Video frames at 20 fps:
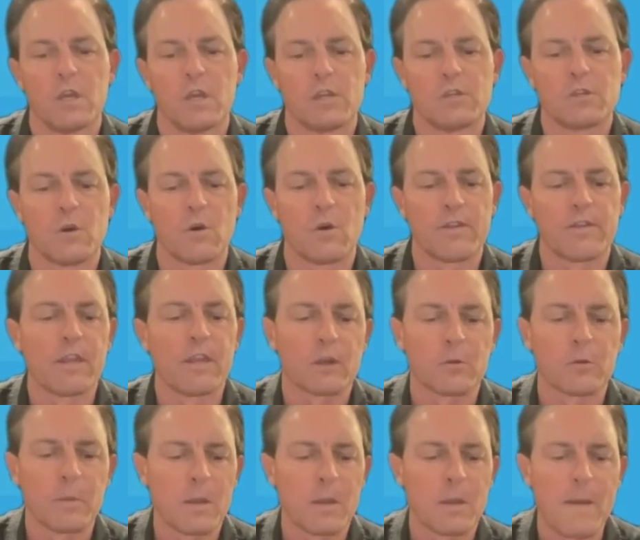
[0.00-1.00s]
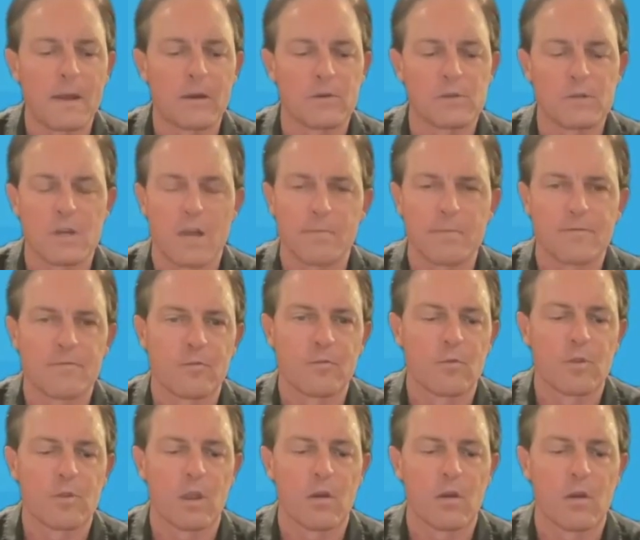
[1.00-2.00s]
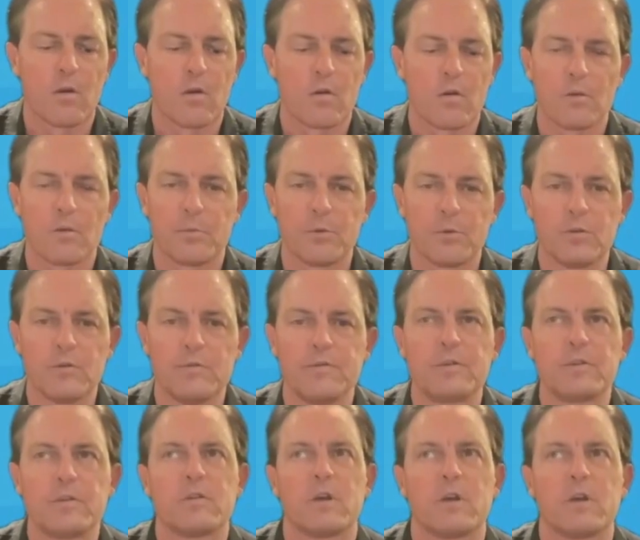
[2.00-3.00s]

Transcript: So I think it'll be a matter of time before they are approved.